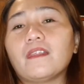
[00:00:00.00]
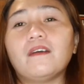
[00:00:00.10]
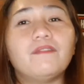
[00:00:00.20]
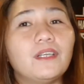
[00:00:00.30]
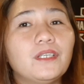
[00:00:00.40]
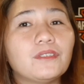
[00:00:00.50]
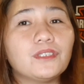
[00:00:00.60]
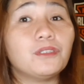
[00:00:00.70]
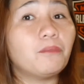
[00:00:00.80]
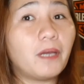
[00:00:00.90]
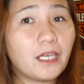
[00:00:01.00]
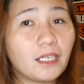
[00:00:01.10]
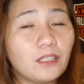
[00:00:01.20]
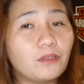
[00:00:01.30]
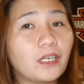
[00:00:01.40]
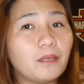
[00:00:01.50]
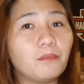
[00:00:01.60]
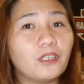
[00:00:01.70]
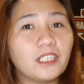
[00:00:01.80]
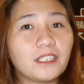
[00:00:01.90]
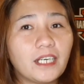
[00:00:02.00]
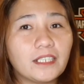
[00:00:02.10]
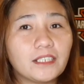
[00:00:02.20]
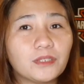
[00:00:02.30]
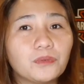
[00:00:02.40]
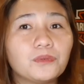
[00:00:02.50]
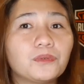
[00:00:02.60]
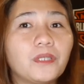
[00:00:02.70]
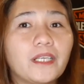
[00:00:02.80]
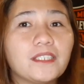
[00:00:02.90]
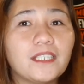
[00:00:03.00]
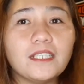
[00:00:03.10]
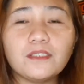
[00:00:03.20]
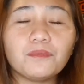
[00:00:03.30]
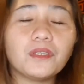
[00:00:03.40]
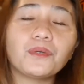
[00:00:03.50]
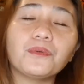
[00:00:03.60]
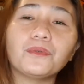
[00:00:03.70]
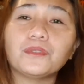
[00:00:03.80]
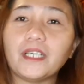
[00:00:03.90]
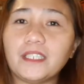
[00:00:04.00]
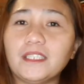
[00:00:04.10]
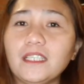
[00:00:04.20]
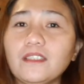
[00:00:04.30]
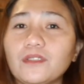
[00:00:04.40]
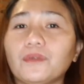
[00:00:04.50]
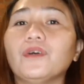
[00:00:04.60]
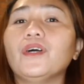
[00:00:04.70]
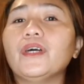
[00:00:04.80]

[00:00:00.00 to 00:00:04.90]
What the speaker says: The videos you make, you can monetize to Google Adsense with the Google Adsense, so